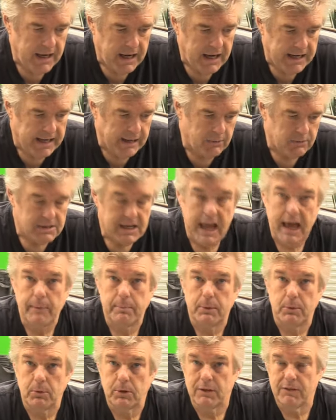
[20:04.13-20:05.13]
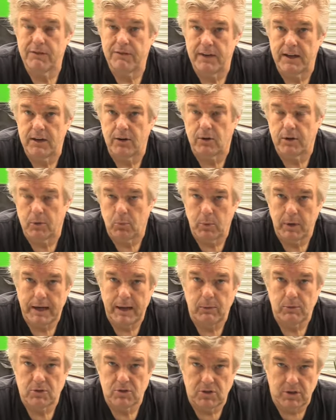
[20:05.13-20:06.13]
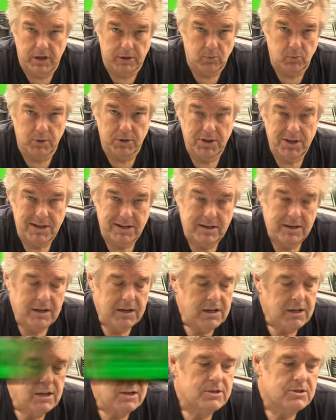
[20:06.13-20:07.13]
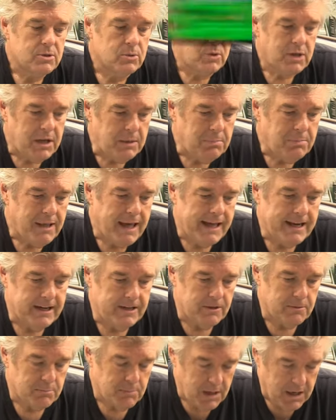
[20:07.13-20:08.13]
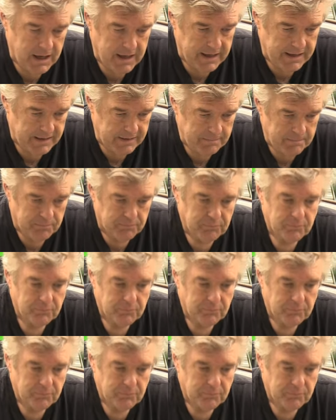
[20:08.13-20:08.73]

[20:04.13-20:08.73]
and I was happy with the fit on it when I was done with it. So keep that in your mind.